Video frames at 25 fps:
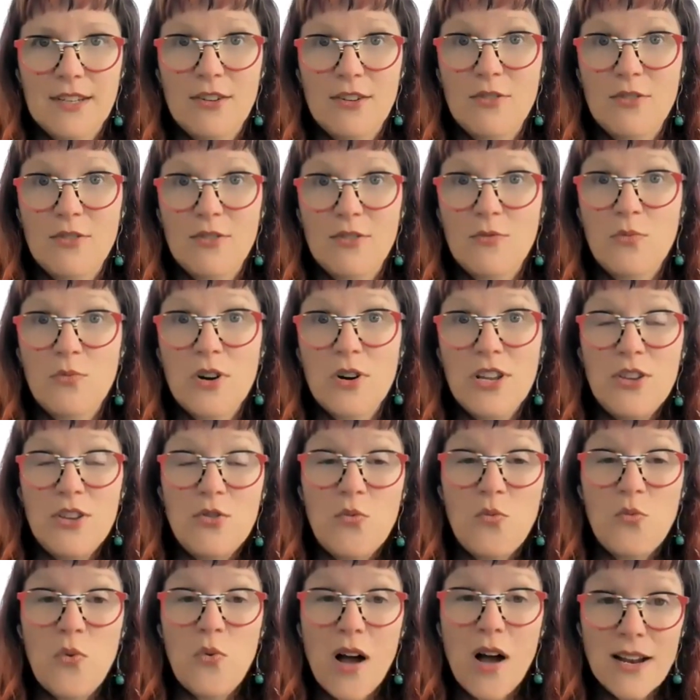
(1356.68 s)
Or what do you
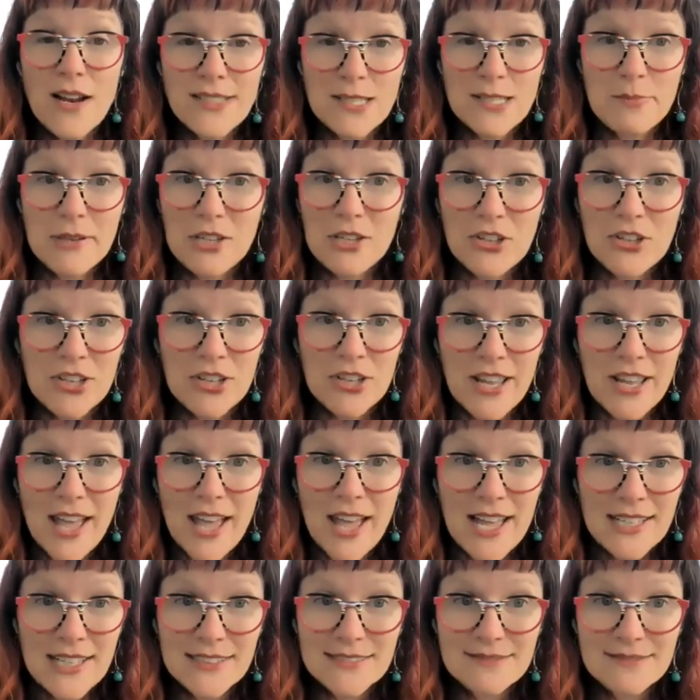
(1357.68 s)
want to be good
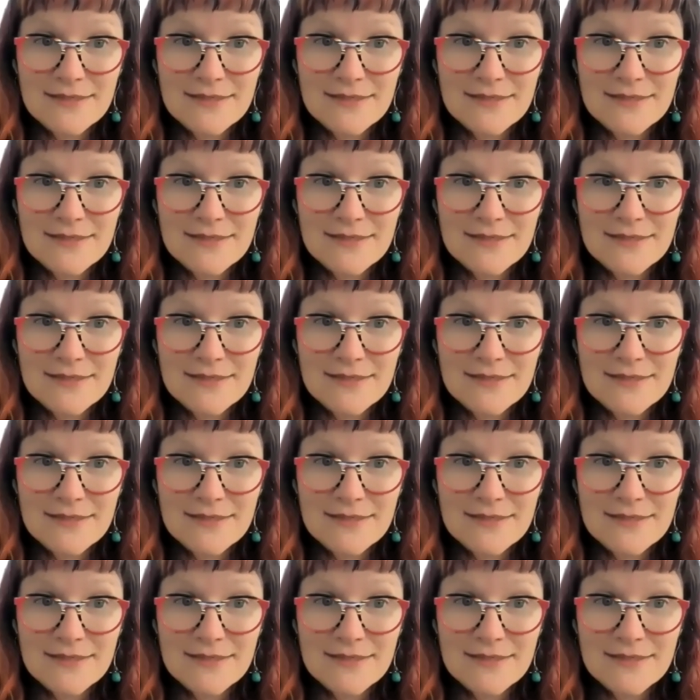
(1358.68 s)
at?